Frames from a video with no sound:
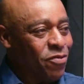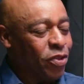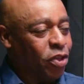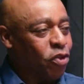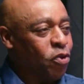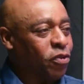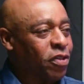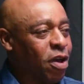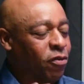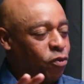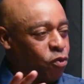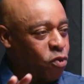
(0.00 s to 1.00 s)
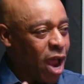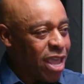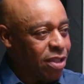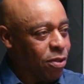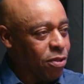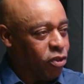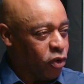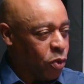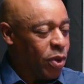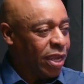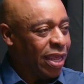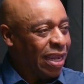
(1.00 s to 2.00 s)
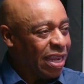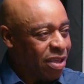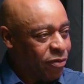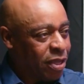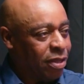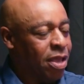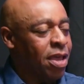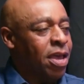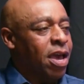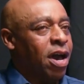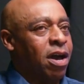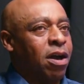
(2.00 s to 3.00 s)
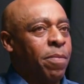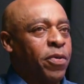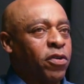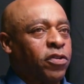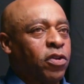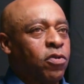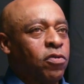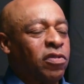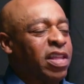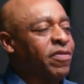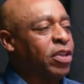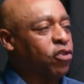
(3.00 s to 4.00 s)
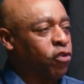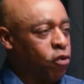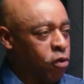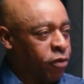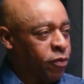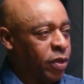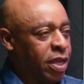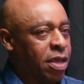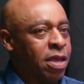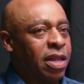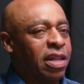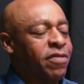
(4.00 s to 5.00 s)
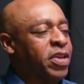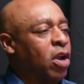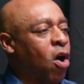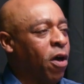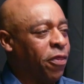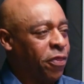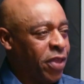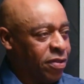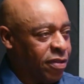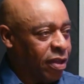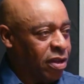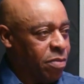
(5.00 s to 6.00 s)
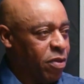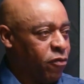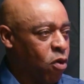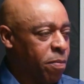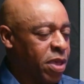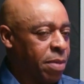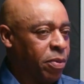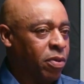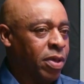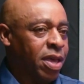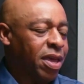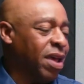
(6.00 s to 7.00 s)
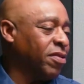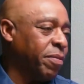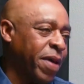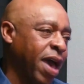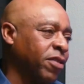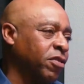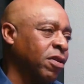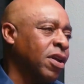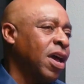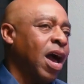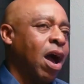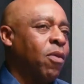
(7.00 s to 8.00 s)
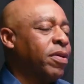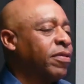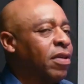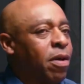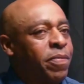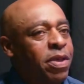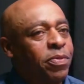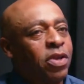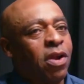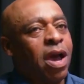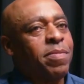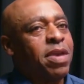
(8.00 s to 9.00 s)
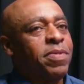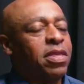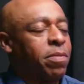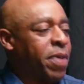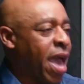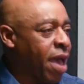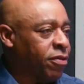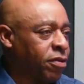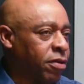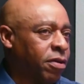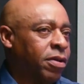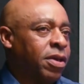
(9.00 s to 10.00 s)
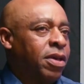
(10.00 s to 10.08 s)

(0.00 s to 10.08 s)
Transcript: for the use of right doing and living, uh, a person who's living truthfully, living authentically before people. And as a pastor, I always tell people, you know, I may be the pastor,